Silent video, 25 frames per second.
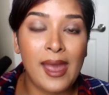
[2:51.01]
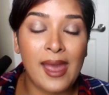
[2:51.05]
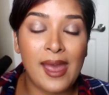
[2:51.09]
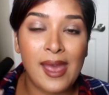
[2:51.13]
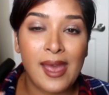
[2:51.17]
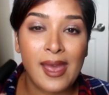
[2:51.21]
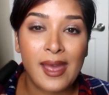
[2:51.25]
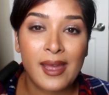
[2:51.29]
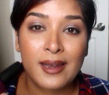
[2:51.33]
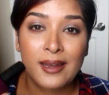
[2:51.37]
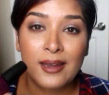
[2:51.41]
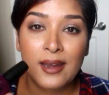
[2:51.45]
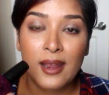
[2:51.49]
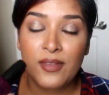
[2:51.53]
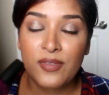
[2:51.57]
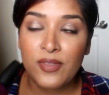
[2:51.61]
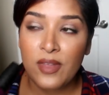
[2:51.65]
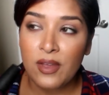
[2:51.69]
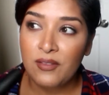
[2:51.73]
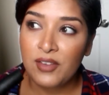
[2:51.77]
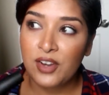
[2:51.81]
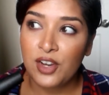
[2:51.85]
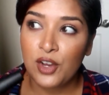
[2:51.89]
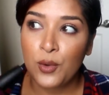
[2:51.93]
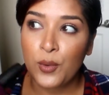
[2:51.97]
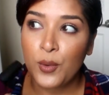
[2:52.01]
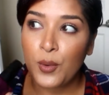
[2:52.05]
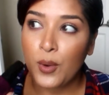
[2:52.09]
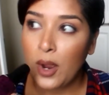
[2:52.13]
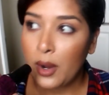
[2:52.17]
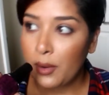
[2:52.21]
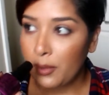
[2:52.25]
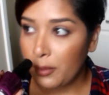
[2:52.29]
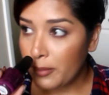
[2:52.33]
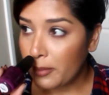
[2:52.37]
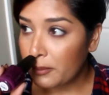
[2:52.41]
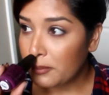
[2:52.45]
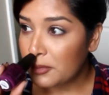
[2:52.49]
And in that video,
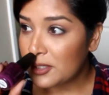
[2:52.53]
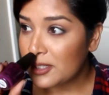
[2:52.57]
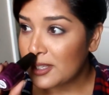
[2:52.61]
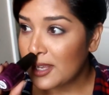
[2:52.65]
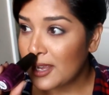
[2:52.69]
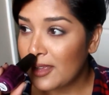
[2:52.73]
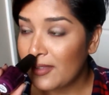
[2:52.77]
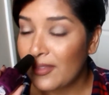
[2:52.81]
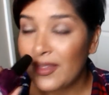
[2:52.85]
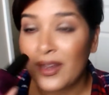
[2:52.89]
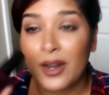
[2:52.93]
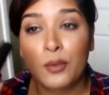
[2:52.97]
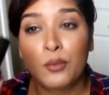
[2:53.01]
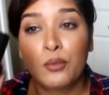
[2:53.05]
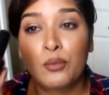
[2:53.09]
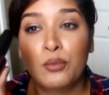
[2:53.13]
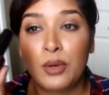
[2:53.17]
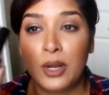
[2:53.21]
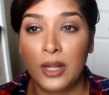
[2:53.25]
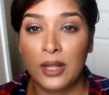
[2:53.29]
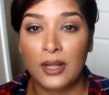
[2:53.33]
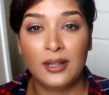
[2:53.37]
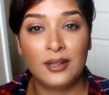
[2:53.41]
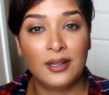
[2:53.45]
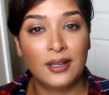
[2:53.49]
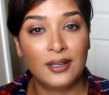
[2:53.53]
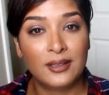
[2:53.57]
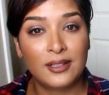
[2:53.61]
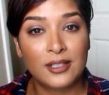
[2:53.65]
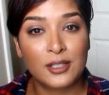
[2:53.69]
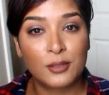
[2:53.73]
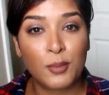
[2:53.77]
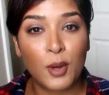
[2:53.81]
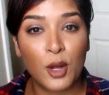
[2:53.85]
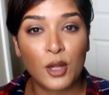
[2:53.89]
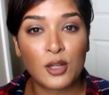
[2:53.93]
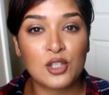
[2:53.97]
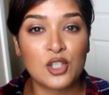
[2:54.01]
I remember saying that I really like
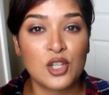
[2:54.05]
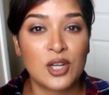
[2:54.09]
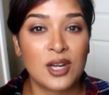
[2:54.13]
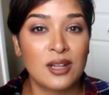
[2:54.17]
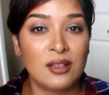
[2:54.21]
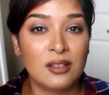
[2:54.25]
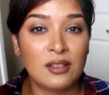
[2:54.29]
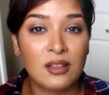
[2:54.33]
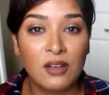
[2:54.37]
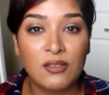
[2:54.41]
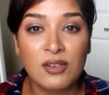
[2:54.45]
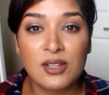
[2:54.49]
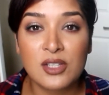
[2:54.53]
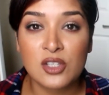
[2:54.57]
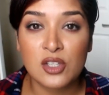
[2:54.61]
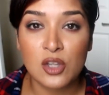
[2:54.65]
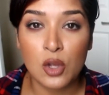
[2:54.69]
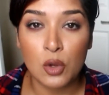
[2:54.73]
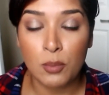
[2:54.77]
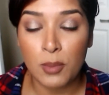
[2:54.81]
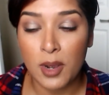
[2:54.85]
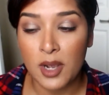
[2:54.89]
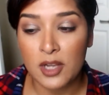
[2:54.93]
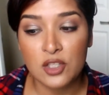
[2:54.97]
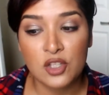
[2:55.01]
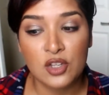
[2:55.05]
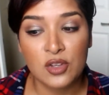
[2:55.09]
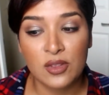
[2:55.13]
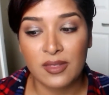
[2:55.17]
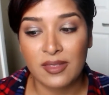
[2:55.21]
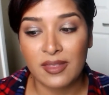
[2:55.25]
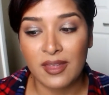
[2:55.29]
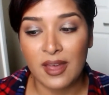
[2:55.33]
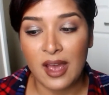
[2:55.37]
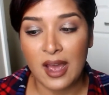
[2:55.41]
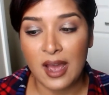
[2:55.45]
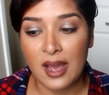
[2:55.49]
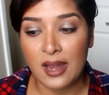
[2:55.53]
this polish and I love it so much
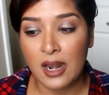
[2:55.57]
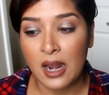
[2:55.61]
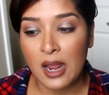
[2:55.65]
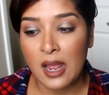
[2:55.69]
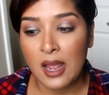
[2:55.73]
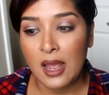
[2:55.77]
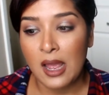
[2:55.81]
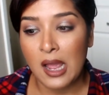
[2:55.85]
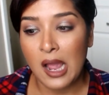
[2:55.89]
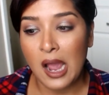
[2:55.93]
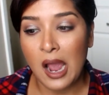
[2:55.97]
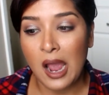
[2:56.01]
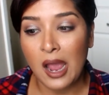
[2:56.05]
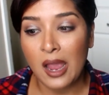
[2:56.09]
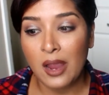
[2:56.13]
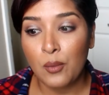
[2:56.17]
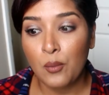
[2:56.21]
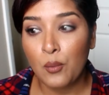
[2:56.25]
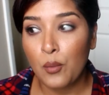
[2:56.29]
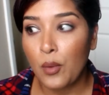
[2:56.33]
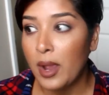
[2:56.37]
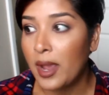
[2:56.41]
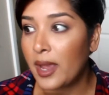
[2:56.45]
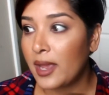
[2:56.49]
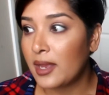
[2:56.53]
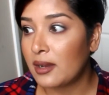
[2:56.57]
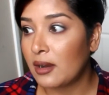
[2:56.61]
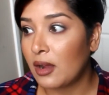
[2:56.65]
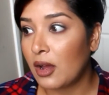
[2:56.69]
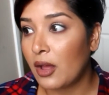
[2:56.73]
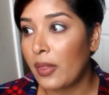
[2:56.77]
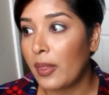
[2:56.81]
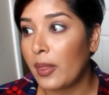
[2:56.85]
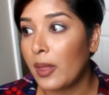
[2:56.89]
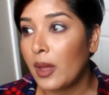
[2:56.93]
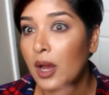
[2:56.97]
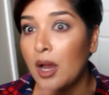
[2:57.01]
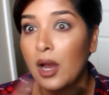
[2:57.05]
that I went
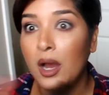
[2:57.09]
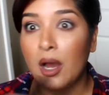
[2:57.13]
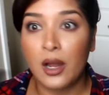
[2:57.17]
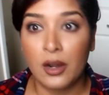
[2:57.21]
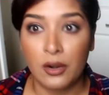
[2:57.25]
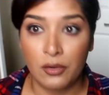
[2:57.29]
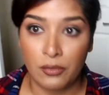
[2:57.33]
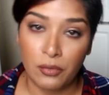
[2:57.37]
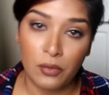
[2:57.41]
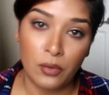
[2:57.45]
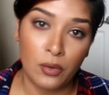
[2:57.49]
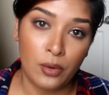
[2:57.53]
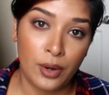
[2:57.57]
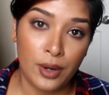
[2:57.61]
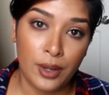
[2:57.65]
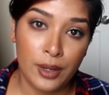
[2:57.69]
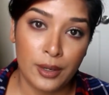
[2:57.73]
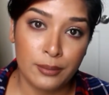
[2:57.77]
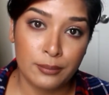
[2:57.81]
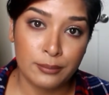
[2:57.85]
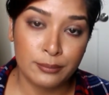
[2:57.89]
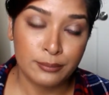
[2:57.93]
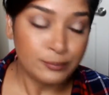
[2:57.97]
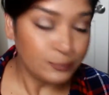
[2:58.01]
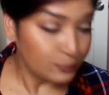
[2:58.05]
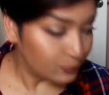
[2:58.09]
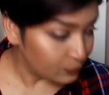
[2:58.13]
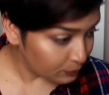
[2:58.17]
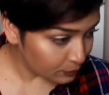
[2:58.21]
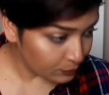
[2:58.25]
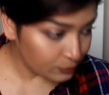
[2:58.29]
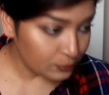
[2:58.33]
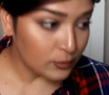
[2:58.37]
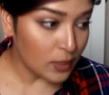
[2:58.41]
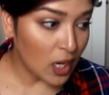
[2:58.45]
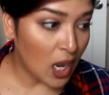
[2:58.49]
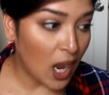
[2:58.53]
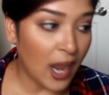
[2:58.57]
on the hunt for it.
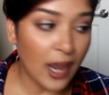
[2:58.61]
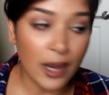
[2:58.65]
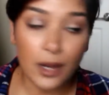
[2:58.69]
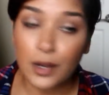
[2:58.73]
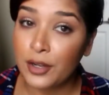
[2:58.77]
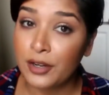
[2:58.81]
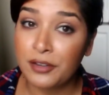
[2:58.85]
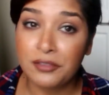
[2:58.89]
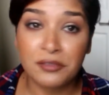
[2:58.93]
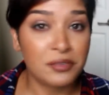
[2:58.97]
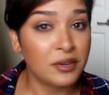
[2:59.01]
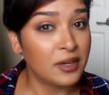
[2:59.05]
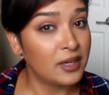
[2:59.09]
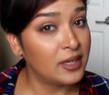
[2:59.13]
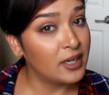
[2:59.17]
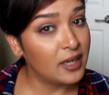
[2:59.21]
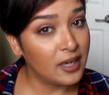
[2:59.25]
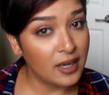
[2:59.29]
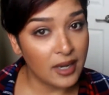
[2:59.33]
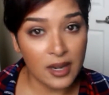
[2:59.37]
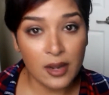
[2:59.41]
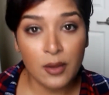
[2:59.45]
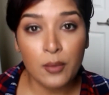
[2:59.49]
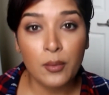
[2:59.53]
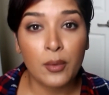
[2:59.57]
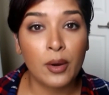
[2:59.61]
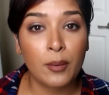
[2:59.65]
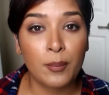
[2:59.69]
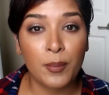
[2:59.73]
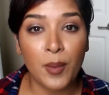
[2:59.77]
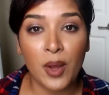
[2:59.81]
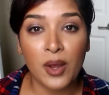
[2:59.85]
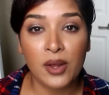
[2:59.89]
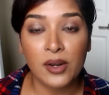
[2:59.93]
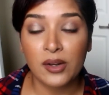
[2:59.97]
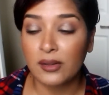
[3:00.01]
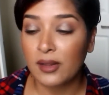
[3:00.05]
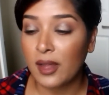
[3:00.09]
I couldn't find it anywhere. I'm
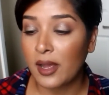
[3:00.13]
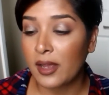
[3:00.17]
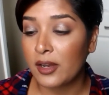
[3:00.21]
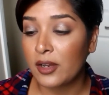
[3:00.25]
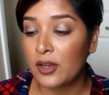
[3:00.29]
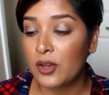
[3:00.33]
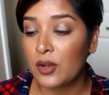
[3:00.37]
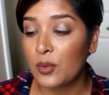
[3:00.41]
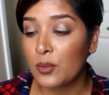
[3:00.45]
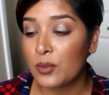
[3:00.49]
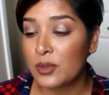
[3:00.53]
not going to lie to you.